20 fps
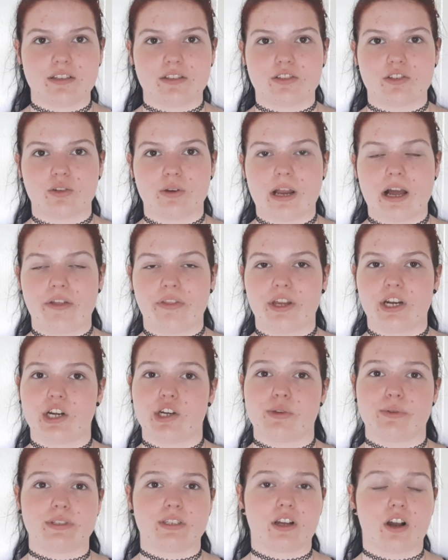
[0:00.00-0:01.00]
So now they are
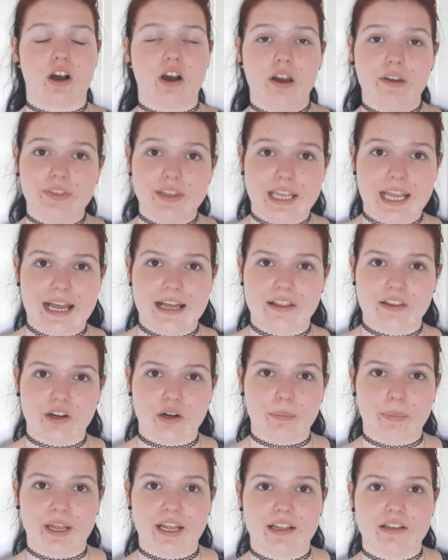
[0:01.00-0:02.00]
using all the cat litter
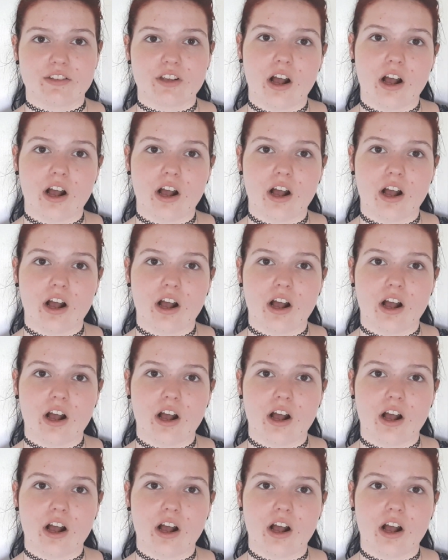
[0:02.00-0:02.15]
pans,